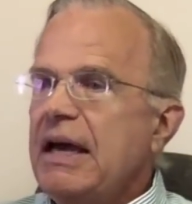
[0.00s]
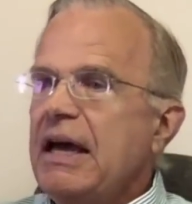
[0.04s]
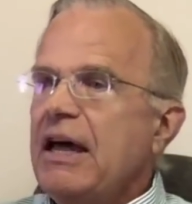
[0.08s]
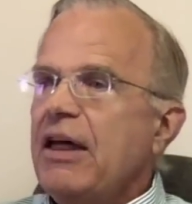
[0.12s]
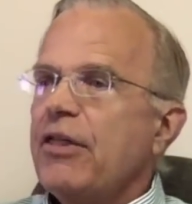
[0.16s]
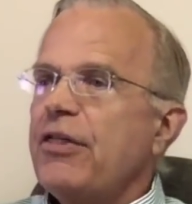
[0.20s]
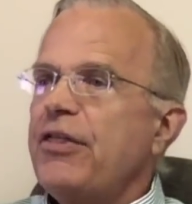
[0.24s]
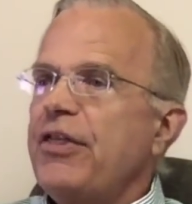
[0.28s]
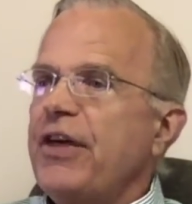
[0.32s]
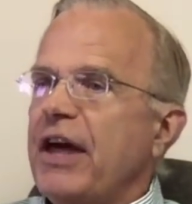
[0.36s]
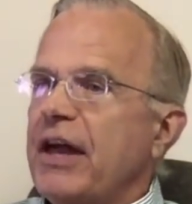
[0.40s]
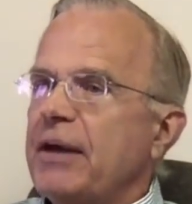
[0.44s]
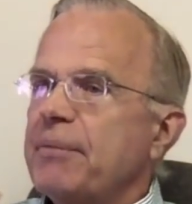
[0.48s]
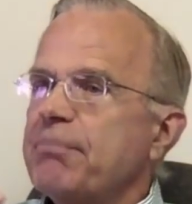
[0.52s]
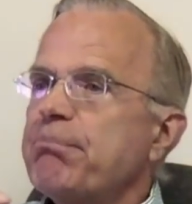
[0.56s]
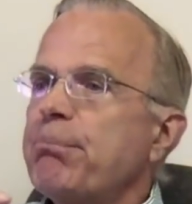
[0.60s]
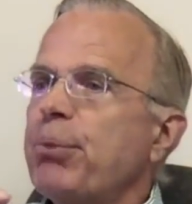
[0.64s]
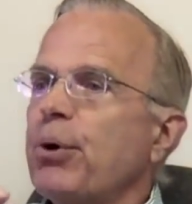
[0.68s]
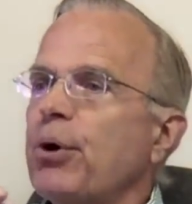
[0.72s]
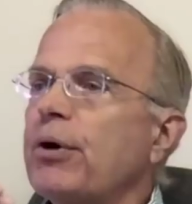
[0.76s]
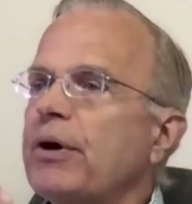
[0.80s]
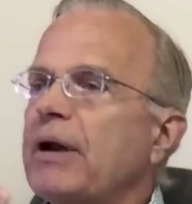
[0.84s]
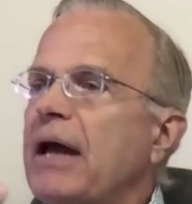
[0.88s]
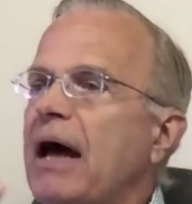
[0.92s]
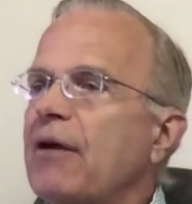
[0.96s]
then
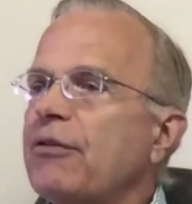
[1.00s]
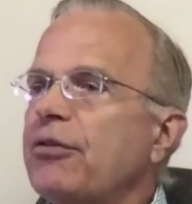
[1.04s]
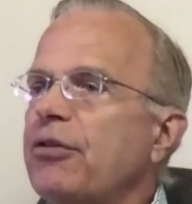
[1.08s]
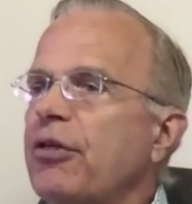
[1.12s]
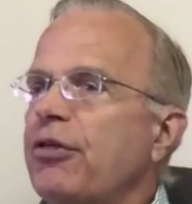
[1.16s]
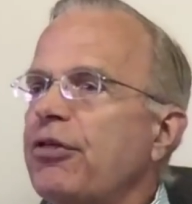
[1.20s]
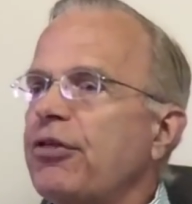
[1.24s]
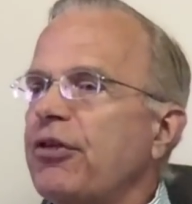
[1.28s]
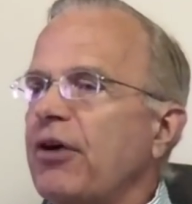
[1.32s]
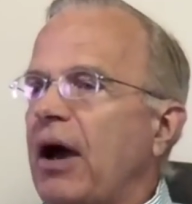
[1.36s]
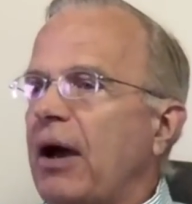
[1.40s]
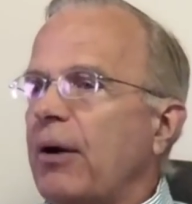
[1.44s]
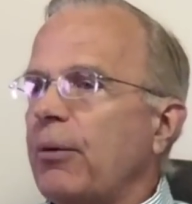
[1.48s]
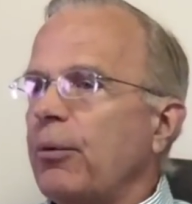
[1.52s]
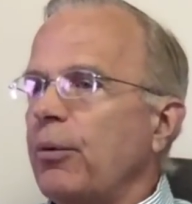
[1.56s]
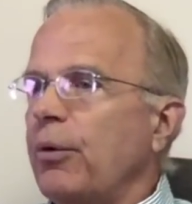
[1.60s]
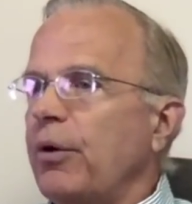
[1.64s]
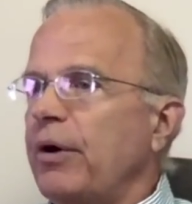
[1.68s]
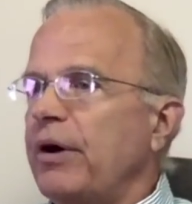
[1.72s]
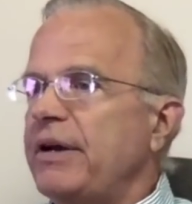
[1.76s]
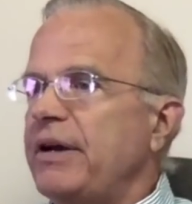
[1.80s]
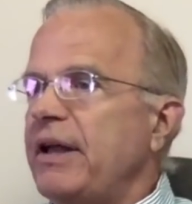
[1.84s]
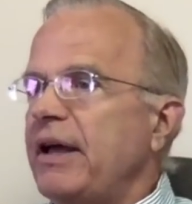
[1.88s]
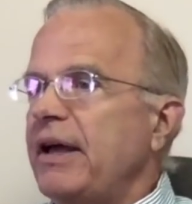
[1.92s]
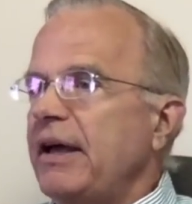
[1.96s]
burn out the
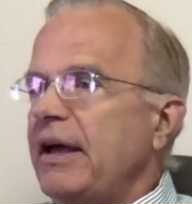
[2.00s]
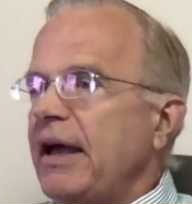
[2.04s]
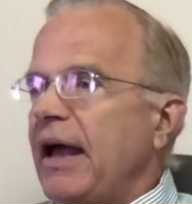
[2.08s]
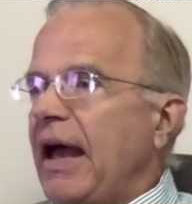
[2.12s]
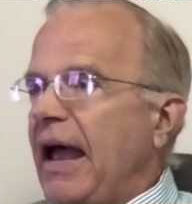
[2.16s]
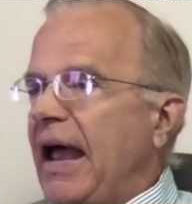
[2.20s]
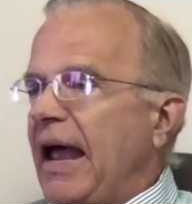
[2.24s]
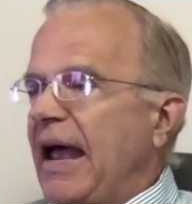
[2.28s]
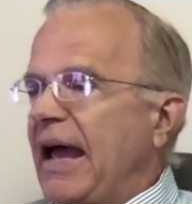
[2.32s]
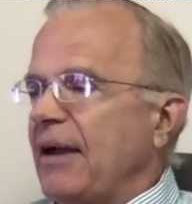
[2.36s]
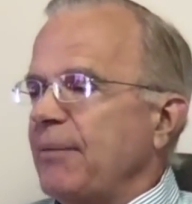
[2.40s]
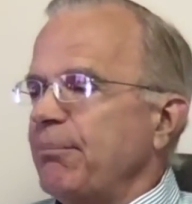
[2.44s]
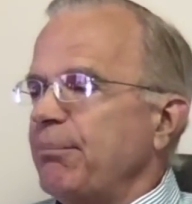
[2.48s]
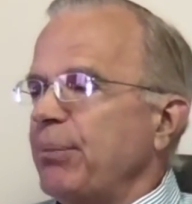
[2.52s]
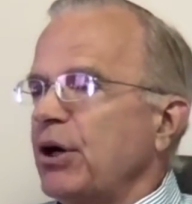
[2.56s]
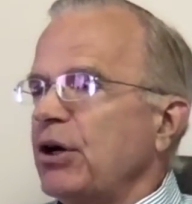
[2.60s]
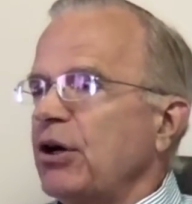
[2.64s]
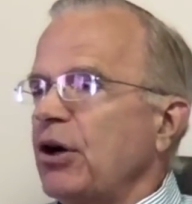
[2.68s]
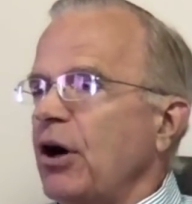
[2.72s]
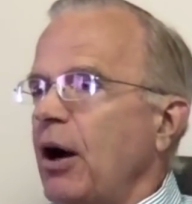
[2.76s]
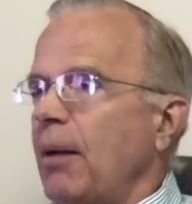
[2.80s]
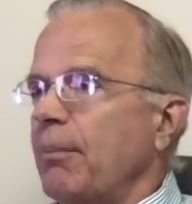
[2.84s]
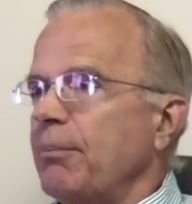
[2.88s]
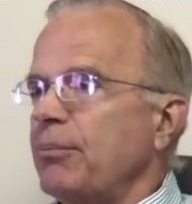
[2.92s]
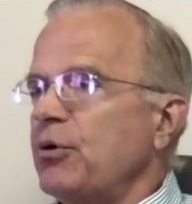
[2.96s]
thyroid and
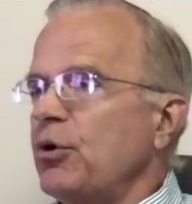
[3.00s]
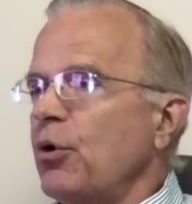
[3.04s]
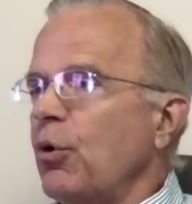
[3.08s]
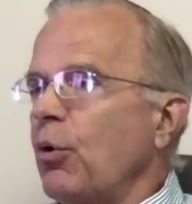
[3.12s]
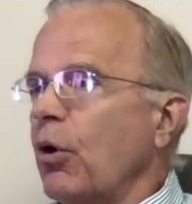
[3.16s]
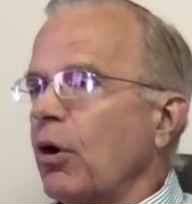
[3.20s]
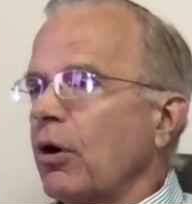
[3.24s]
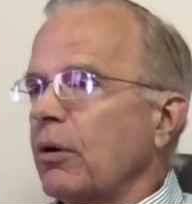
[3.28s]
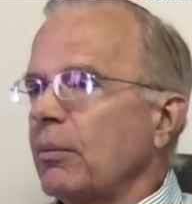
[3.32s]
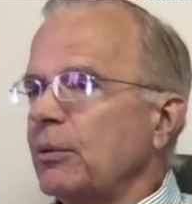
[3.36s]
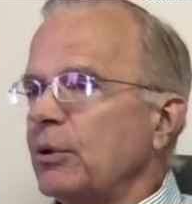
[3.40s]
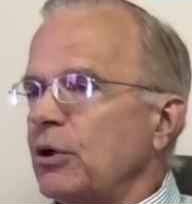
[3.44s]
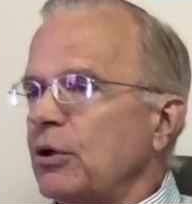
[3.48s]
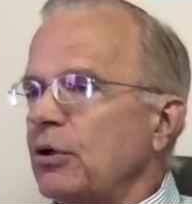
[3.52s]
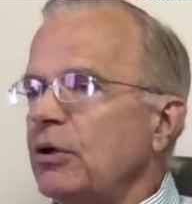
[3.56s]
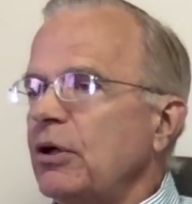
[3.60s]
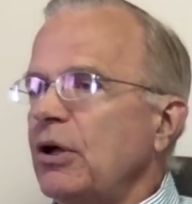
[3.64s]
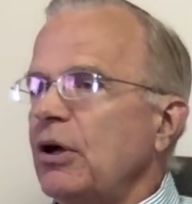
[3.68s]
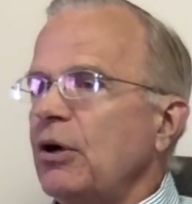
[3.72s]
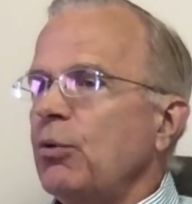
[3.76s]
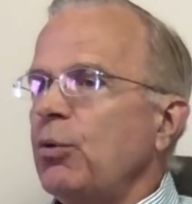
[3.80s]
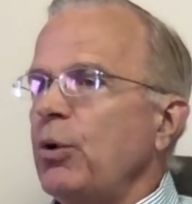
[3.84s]
become normal,